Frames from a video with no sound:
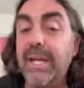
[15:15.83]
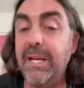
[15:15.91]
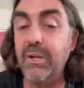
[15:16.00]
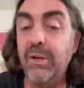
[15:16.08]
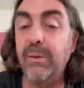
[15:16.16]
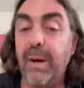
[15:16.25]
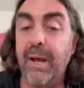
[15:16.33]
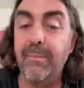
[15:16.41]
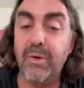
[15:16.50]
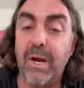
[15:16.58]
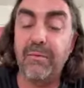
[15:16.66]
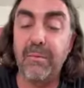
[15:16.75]
And you can buy them
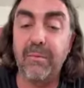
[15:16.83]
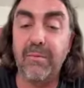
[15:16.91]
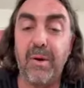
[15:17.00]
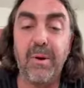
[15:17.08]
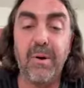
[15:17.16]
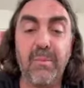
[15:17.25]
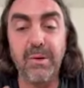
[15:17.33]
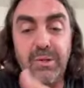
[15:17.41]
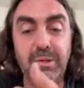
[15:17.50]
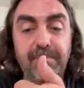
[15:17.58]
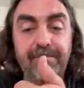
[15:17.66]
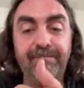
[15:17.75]
direct from farmer,
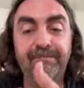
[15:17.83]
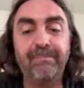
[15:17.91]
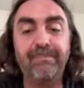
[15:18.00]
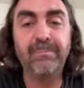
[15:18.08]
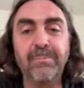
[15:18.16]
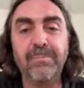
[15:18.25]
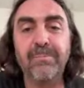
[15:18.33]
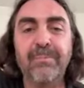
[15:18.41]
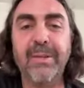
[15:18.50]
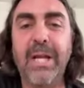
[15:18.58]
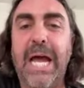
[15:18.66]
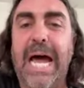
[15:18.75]
which
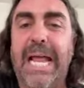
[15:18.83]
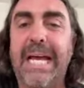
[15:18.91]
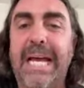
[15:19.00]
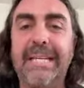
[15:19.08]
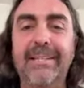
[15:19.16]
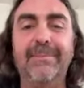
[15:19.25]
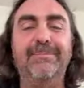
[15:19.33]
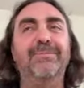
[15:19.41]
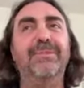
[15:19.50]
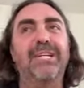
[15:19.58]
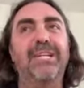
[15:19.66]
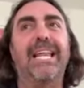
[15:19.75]
I like
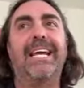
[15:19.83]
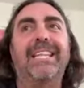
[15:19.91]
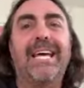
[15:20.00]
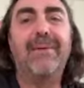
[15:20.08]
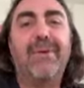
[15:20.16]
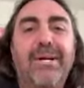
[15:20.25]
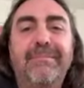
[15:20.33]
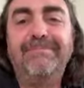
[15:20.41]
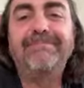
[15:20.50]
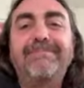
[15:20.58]
that part.